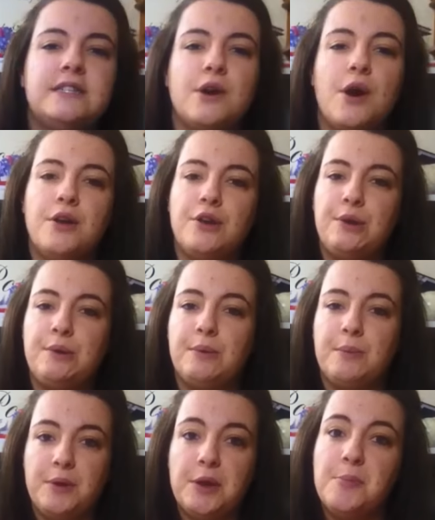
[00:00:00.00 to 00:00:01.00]
she's got a new
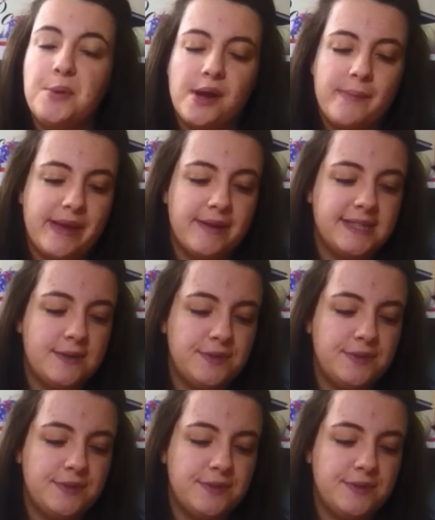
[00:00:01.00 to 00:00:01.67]
book coming out,